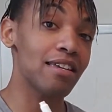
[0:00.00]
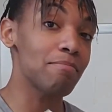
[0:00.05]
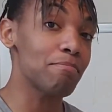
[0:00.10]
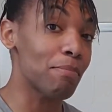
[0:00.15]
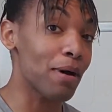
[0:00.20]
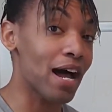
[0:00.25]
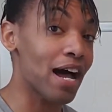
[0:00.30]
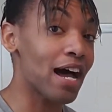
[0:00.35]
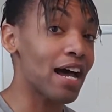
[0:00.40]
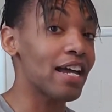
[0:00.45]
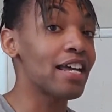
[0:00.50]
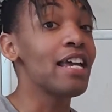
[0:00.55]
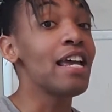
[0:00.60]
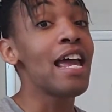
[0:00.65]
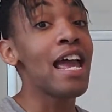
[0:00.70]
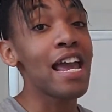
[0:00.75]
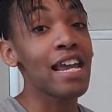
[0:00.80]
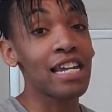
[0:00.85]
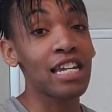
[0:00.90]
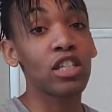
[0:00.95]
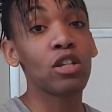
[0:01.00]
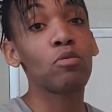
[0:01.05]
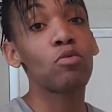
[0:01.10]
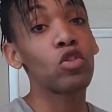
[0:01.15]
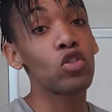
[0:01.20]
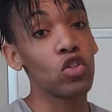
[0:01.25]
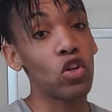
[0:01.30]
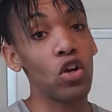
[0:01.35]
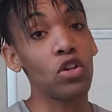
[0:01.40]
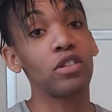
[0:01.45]
buy and get the
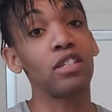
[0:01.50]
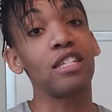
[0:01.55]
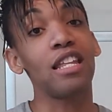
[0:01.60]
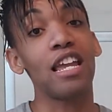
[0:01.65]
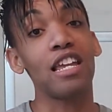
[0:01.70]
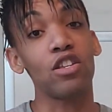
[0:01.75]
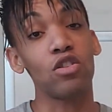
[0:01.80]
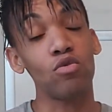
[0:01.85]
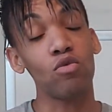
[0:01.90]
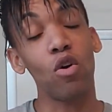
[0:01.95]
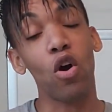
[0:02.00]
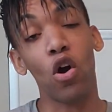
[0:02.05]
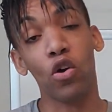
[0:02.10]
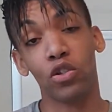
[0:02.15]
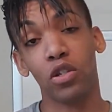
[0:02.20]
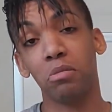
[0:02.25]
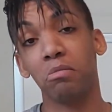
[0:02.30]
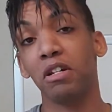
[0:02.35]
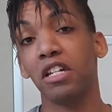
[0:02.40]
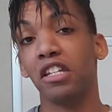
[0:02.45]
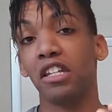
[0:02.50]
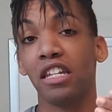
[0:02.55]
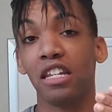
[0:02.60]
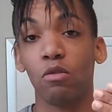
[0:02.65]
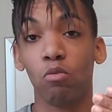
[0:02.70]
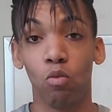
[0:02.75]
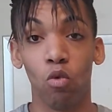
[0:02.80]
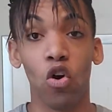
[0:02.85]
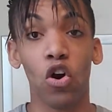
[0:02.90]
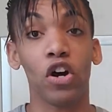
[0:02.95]
results that you ultimately
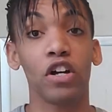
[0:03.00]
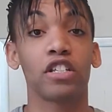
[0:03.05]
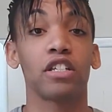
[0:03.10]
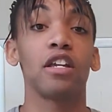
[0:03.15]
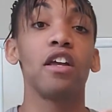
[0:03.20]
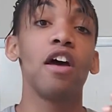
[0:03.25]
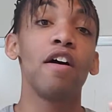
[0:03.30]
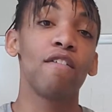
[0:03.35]
want